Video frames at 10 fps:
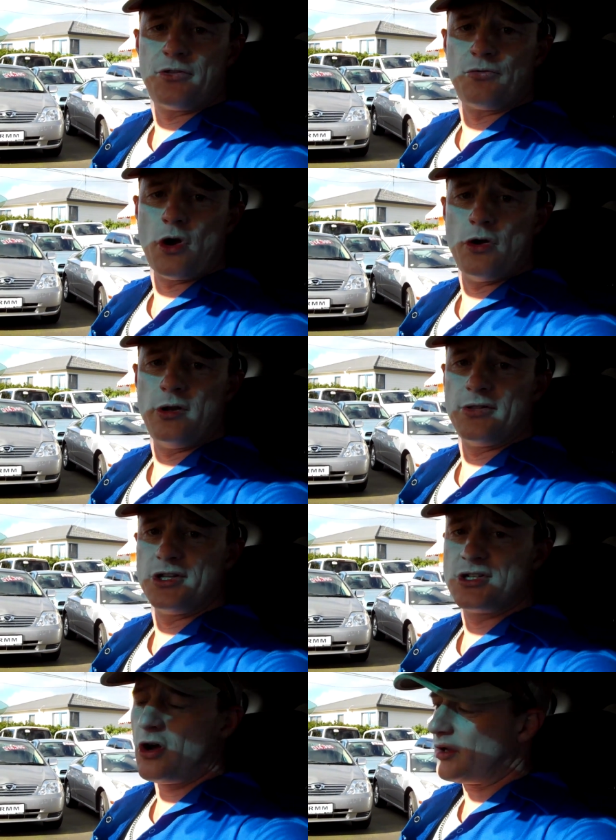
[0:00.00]
South Road.
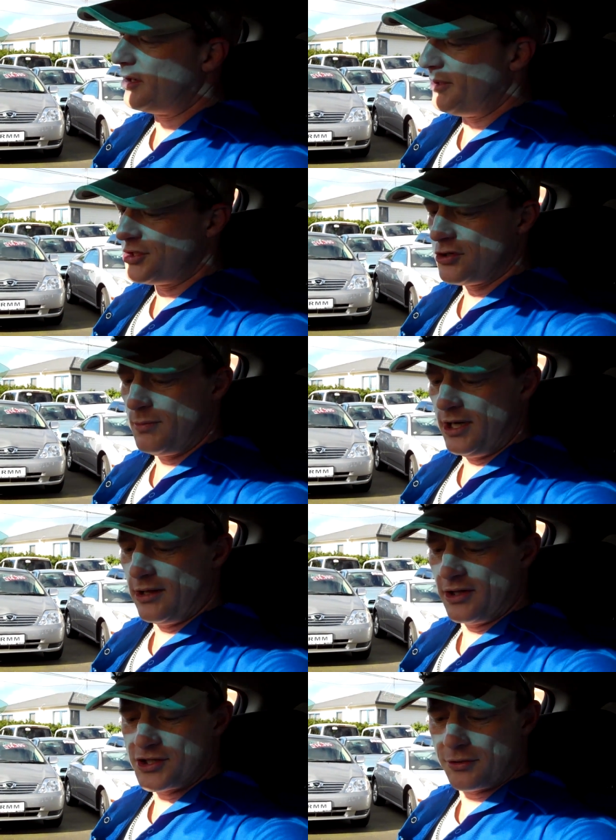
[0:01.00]
There's not going to be too many
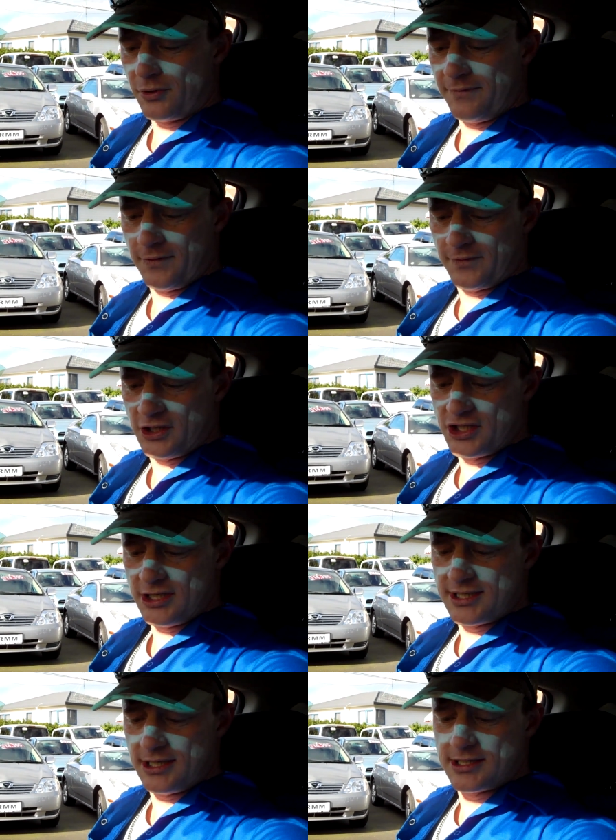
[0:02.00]
of these 350
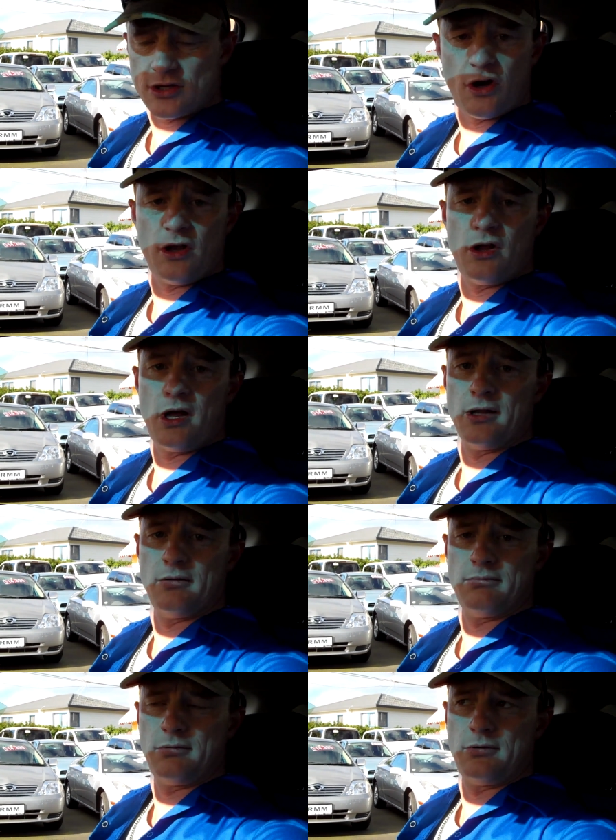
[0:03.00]
GT Skyline, uh,
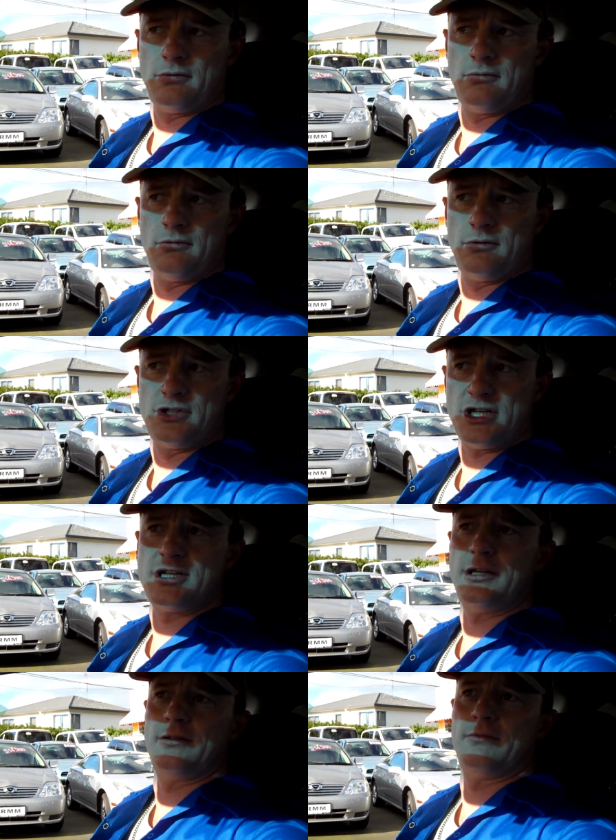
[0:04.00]

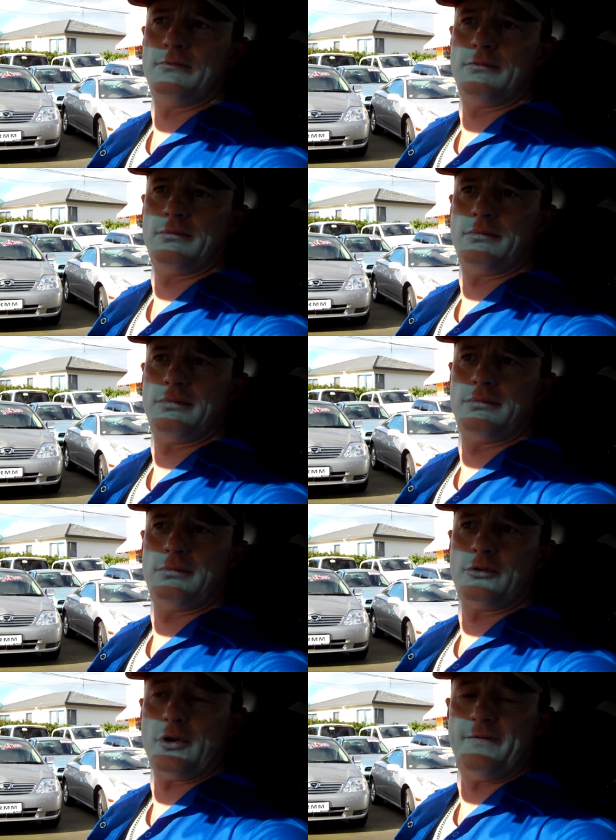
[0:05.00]
GT
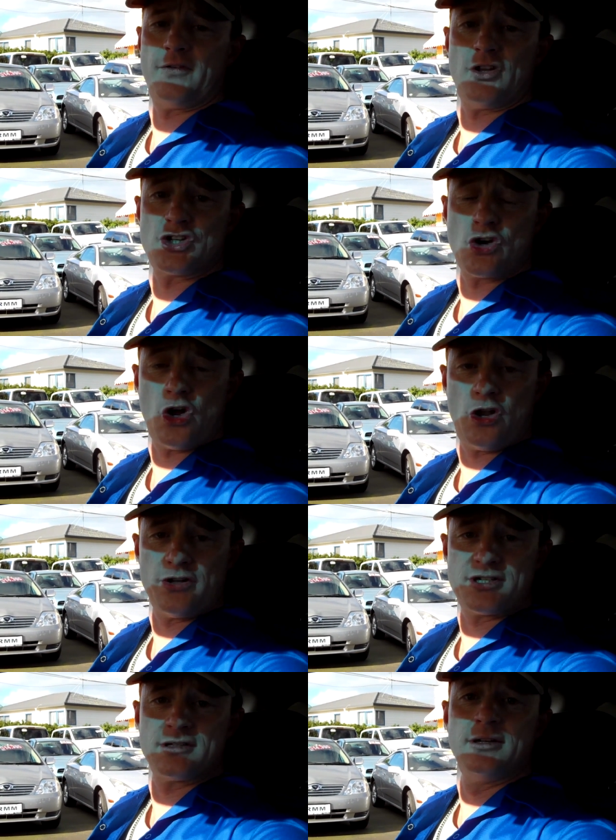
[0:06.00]
350
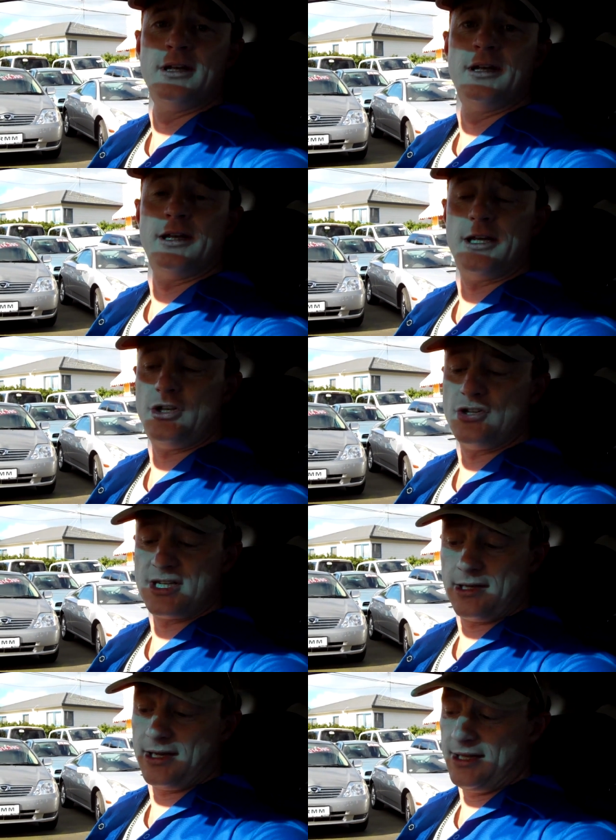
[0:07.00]
Skylines in New
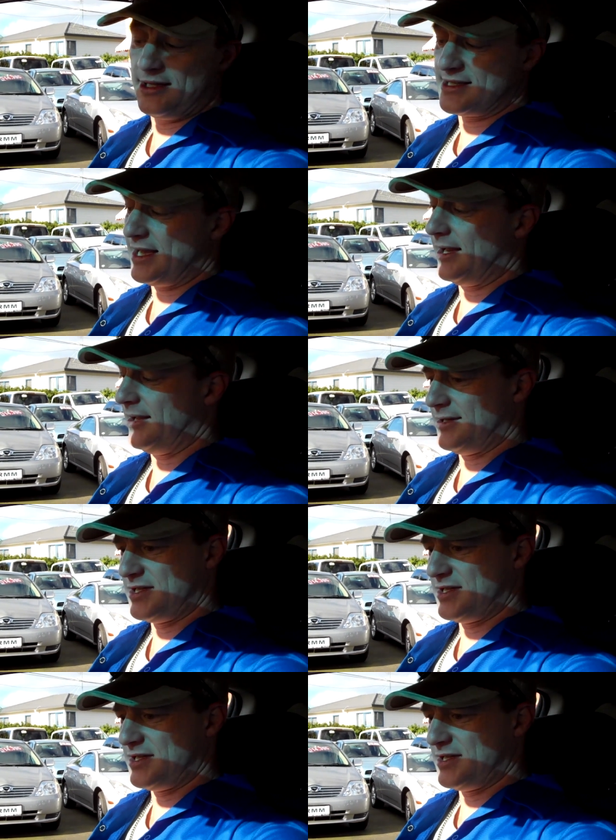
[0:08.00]
Zealand in this colour,